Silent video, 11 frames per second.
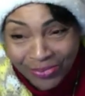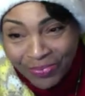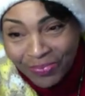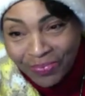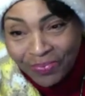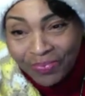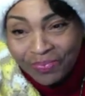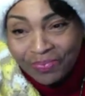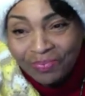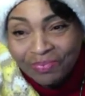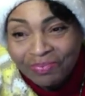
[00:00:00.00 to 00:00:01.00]

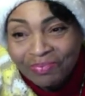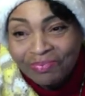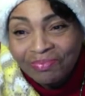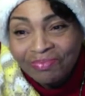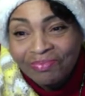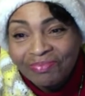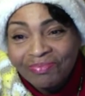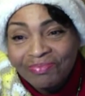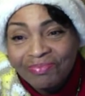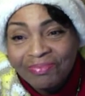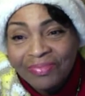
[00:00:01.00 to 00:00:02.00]
[no speech]